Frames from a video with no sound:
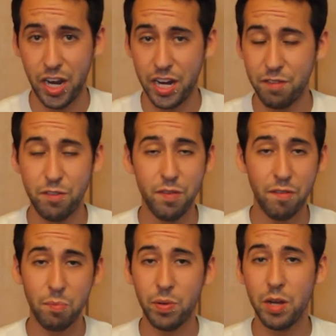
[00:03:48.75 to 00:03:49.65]
And if you've
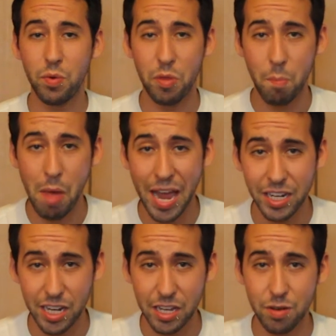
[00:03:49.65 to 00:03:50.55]
ever played with a magnet,